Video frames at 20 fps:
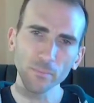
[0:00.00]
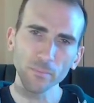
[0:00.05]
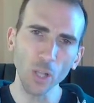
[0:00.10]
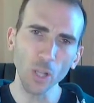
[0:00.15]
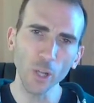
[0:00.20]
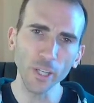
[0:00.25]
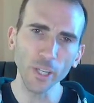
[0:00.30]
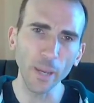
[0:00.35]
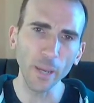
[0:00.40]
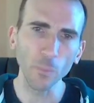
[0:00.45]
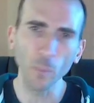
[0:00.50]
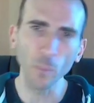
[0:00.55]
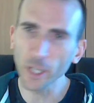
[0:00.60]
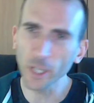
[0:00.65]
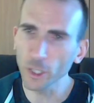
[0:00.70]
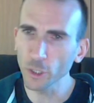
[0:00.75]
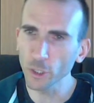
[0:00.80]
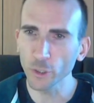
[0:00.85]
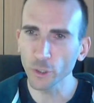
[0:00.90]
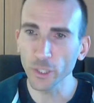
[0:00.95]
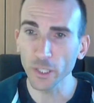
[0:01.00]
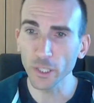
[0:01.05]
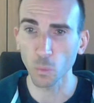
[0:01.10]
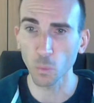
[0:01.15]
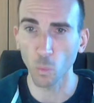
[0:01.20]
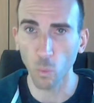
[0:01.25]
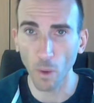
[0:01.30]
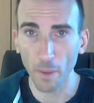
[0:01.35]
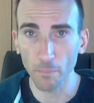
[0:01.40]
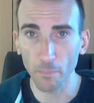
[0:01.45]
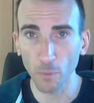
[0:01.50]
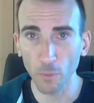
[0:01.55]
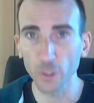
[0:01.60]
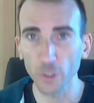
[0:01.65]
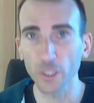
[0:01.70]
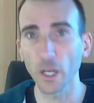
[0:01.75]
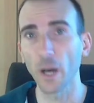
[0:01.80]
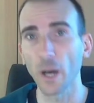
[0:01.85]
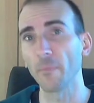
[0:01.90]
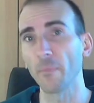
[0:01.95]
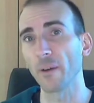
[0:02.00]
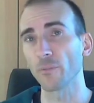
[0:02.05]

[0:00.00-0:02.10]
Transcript: Okay, we're going to do this one more time.